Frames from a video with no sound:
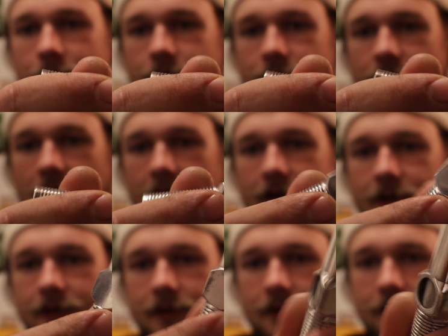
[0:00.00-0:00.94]
Slide
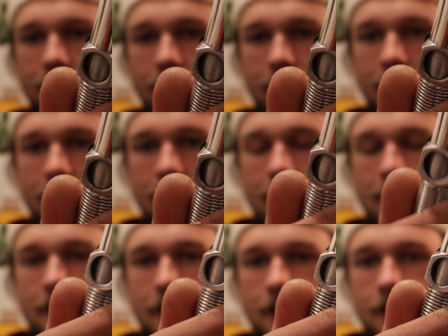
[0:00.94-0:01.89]
it to
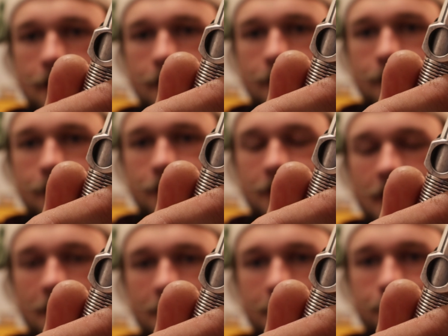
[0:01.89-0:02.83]

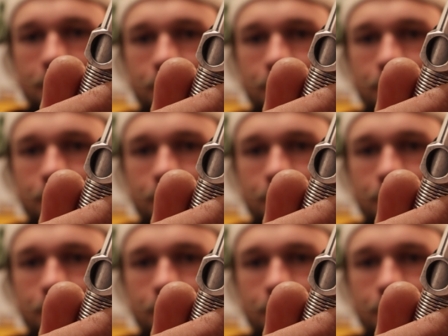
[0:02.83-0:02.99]
snuff it.